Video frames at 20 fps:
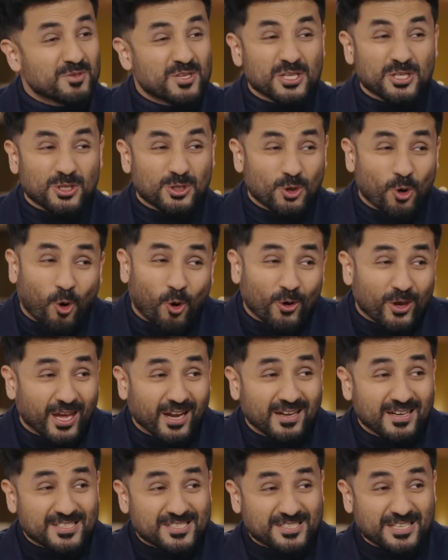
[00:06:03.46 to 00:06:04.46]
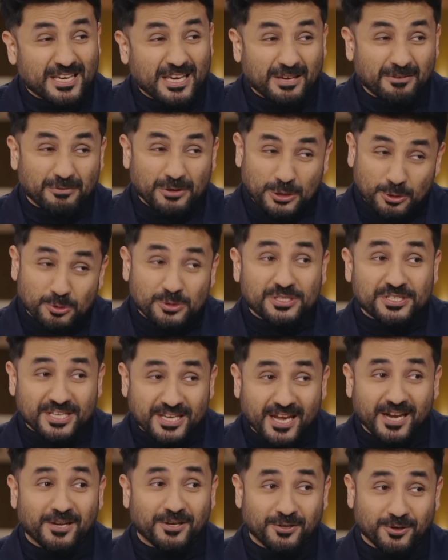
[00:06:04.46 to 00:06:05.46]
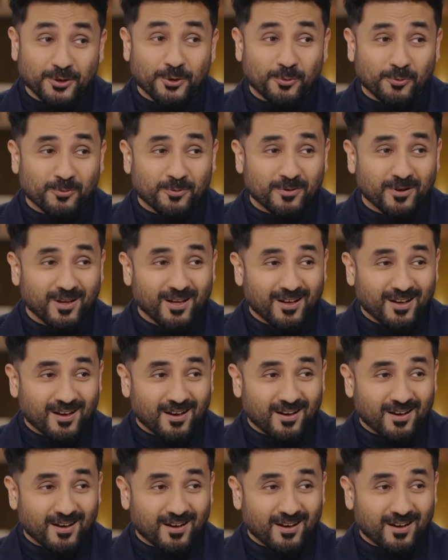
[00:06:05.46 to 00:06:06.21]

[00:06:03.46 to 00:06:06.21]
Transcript: just talking to see if you see it too. Yeah.